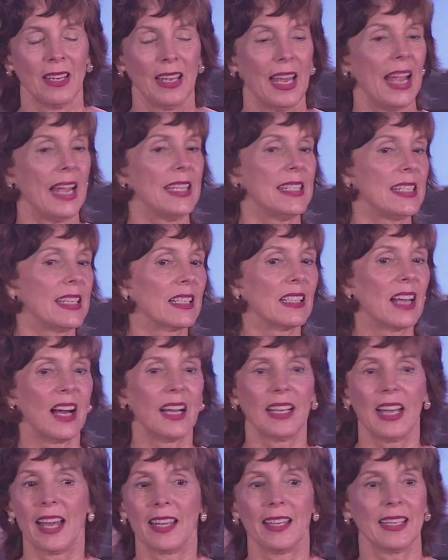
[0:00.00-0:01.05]

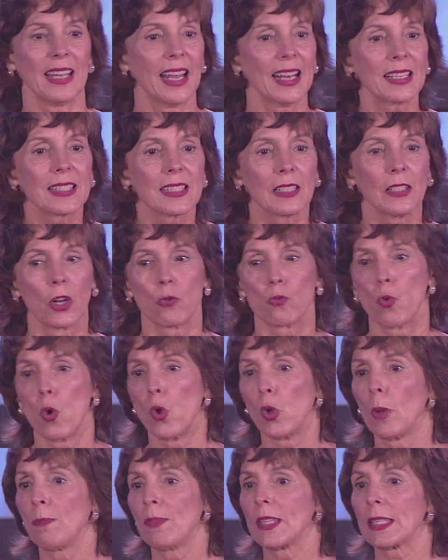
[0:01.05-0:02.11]
ACLI had an excellent
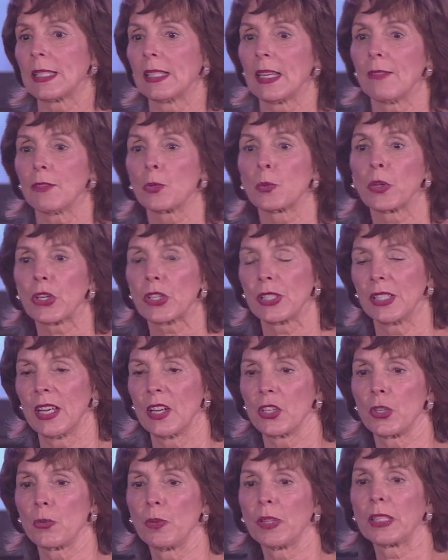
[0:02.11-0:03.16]
roll-up-the-sleeves work
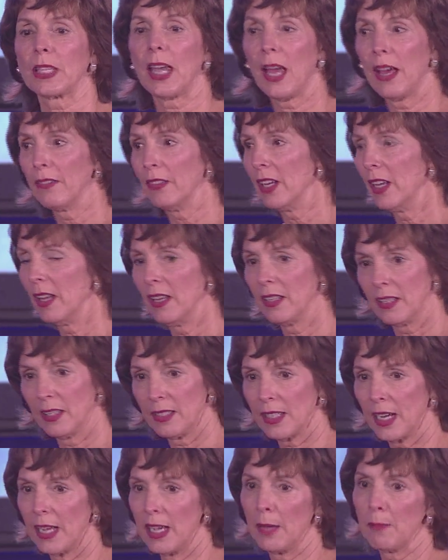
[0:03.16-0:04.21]
session with Kevin and
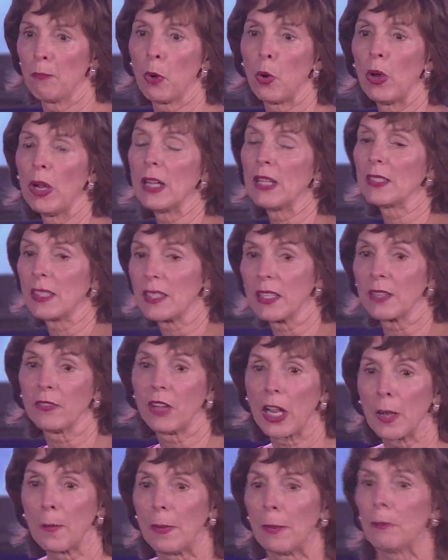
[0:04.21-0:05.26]
Diane Boyle to
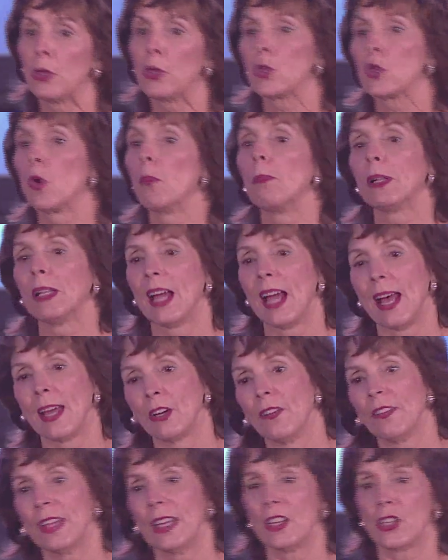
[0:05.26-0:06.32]
develop a mutual plan
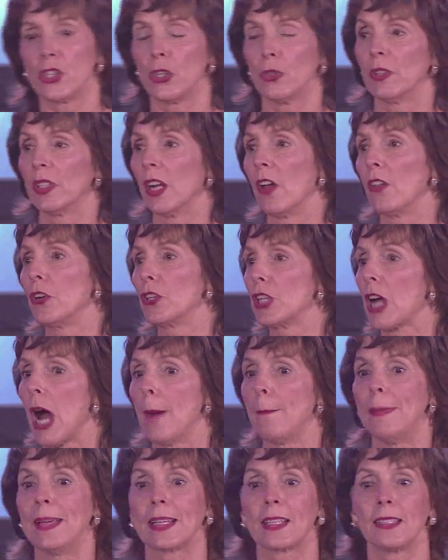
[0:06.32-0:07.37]
on the issue and other
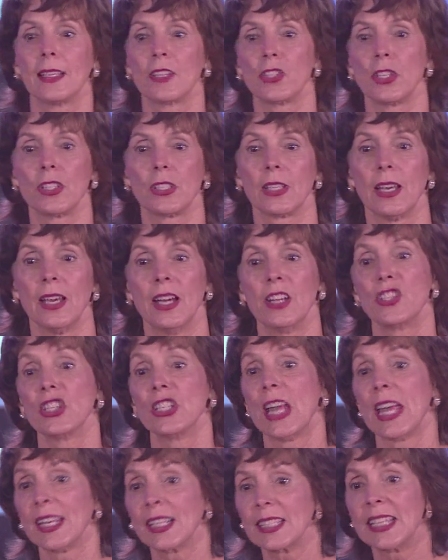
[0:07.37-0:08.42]
topics such as
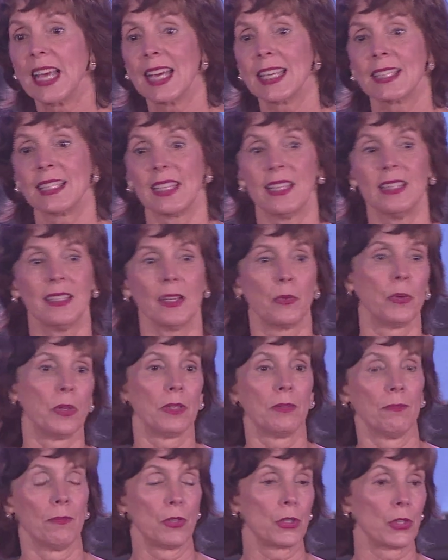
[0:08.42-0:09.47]
genetic testing that
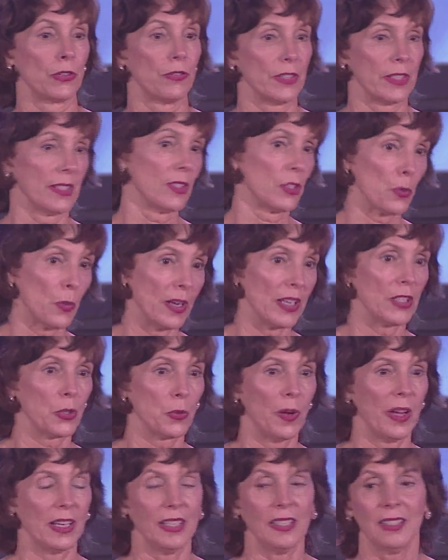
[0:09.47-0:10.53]
will surface in
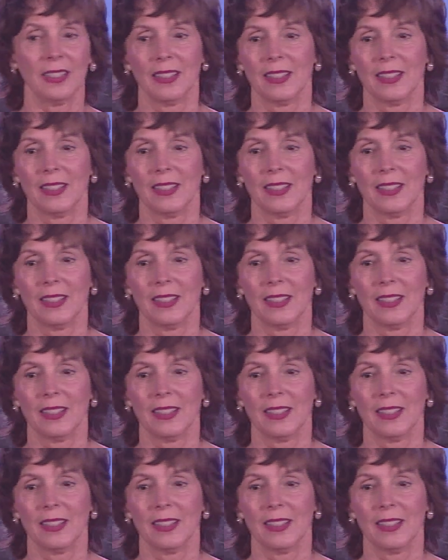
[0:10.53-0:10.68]
2020.